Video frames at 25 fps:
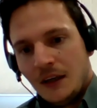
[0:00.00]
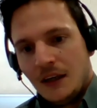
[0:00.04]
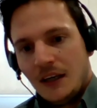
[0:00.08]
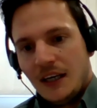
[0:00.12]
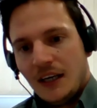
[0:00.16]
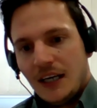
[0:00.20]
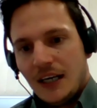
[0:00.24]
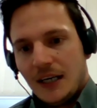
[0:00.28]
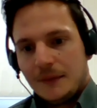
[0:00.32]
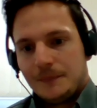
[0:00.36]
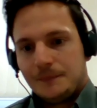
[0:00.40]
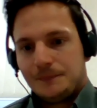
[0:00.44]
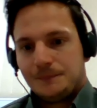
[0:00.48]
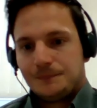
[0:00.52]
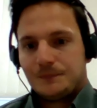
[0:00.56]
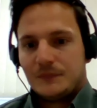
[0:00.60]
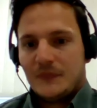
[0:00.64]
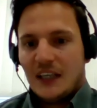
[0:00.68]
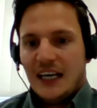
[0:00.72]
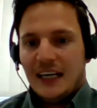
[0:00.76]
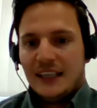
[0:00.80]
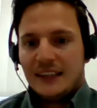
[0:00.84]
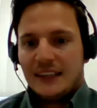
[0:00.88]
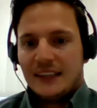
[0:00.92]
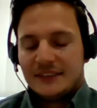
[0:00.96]
And
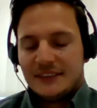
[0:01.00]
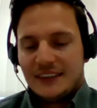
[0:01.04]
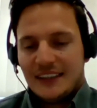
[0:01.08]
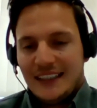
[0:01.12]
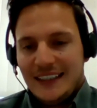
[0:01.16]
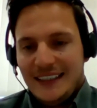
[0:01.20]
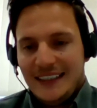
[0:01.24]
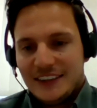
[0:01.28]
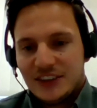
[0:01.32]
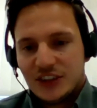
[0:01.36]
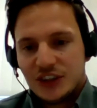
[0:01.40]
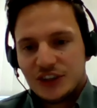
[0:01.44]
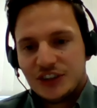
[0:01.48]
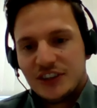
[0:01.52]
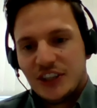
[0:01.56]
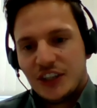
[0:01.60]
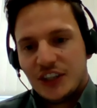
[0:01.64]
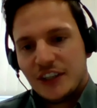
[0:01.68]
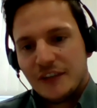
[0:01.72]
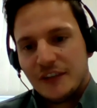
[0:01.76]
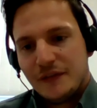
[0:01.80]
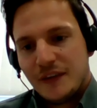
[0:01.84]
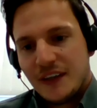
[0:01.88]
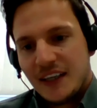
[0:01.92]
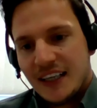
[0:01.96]
ISO
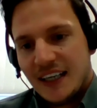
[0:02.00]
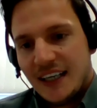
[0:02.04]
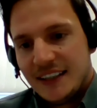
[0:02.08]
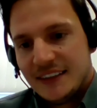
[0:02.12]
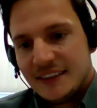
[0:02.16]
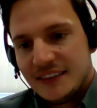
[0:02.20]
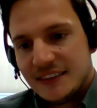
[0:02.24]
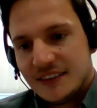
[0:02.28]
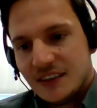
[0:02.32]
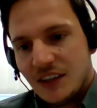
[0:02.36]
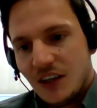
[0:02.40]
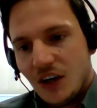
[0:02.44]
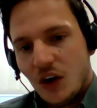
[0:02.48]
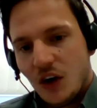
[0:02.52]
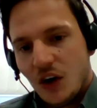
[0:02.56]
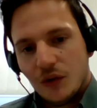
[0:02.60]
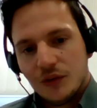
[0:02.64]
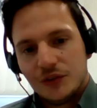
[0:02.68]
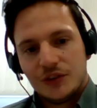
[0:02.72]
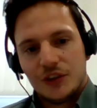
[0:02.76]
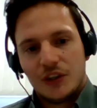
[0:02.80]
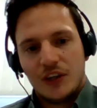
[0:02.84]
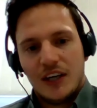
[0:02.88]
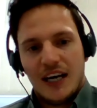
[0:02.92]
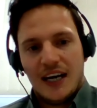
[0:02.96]
certificates
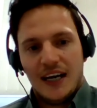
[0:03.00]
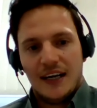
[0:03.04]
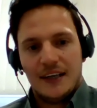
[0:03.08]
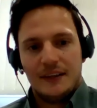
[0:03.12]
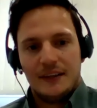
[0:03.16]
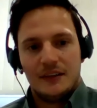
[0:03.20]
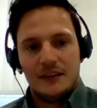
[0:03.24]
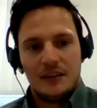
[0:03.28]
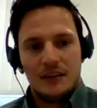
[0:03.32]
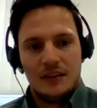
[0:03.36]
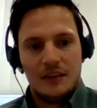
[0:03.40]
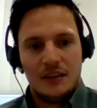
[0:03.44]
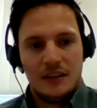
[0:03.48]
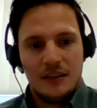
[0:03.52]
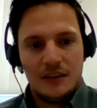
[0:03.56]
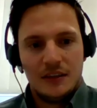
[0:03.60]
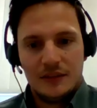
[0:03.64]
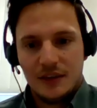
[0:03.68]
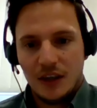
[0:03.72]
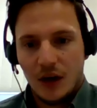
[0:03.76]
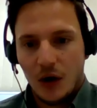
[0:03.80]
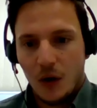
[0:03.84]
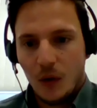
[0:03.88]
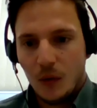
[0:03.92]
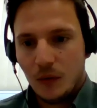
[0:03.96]
underline
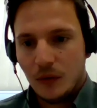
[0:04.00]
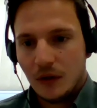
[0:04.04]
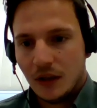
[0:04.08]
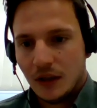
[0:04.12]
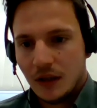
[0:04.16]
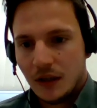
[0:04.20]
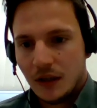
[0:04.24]
the whole.